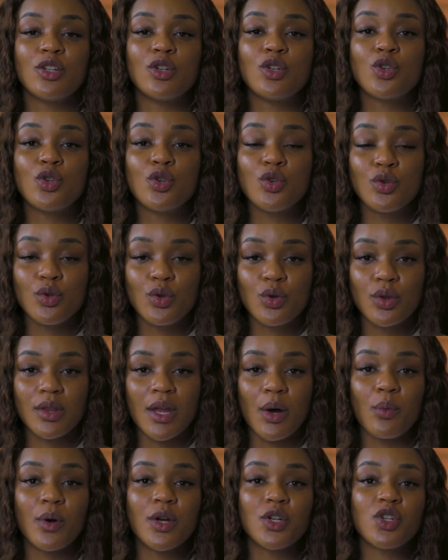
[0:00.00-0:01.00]
the truth
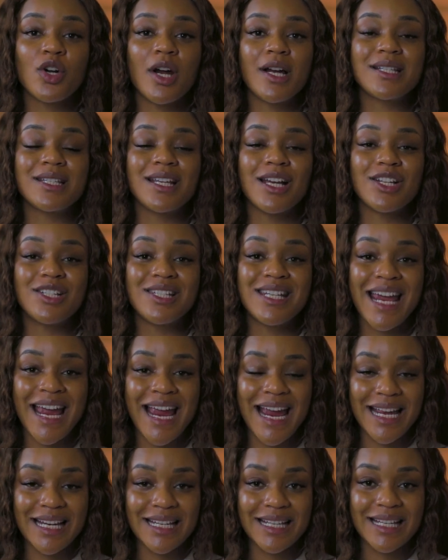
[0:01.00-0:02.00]
that we're trying to
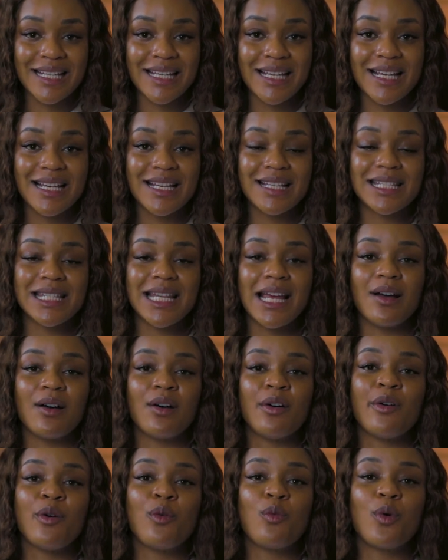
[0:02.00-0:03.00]
attain is that
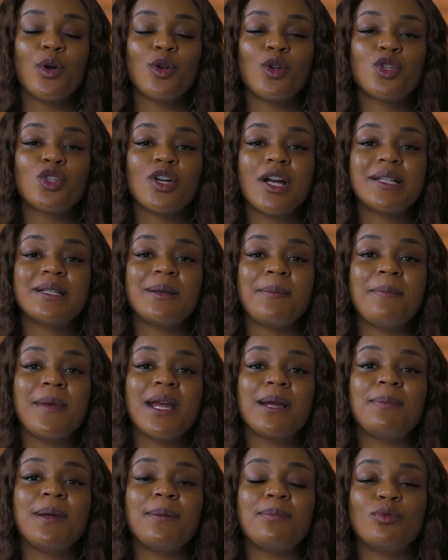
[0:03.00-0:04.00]
we're not trying to
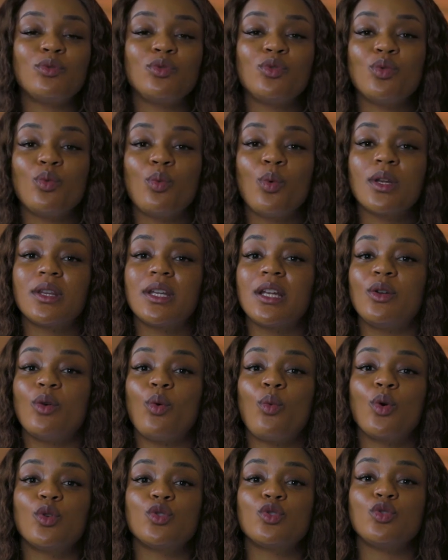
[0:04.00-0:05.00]
make people do what they
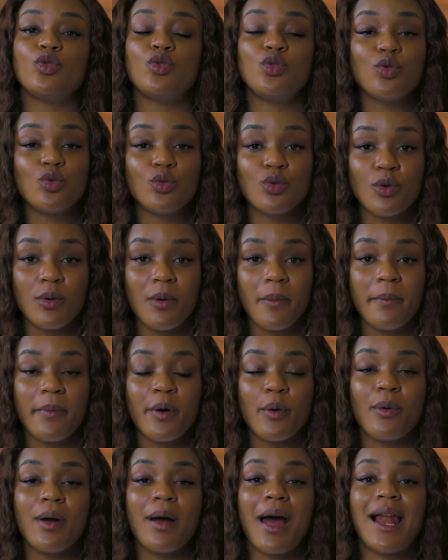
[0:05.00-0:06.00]
don't want to do,
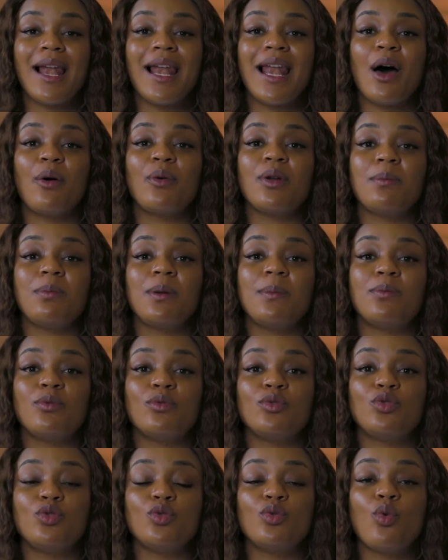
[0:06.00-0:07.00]
but we're allowing
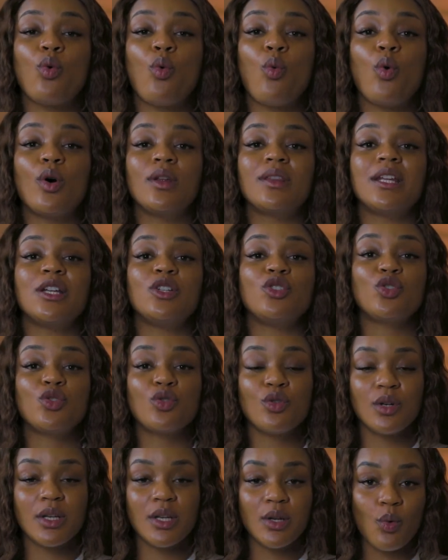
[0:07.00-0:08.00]
people do what they
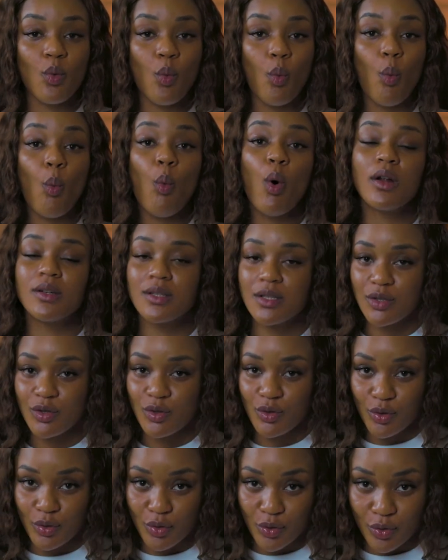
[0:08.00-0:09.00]
truly want
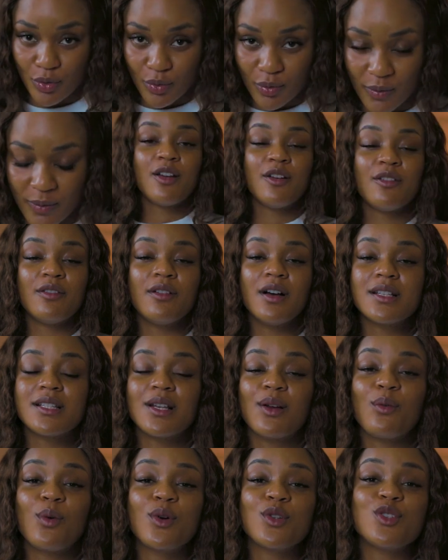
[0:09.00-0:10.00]
to do. First,
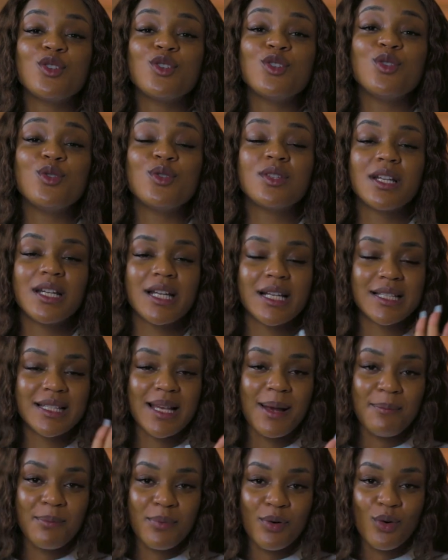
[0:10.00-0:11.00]
I want to use an
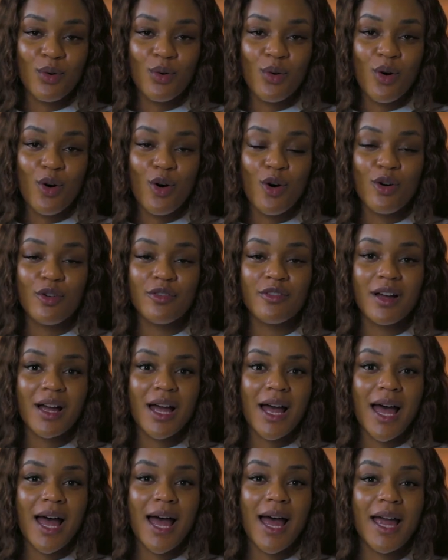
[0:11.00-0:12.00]
example of
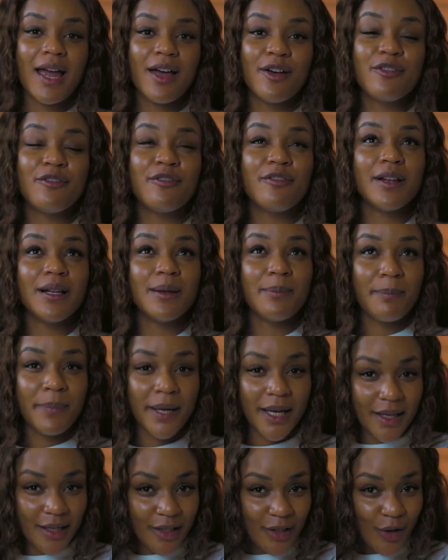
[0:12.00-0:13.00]
a
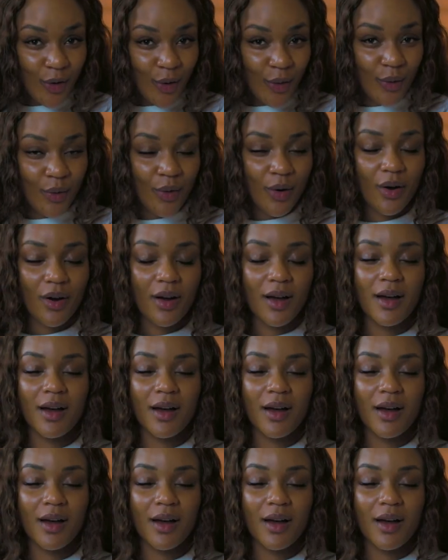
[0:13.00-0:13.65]
Filipino